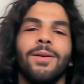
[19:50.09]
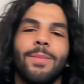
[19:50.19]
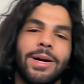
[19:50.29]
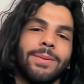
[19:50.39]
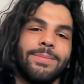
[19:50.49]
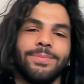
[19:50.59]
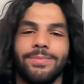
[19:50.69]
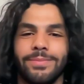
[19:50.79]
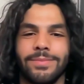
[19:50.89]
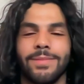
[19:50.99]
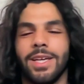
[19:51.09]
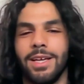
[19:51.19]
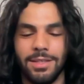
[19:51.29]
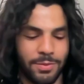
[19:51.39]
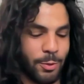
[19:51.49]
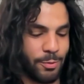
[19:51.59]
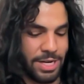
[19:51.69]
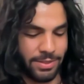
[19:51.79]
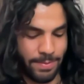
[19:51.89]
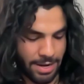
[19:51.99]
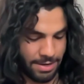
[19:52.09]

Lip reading: but there's a small price to pay.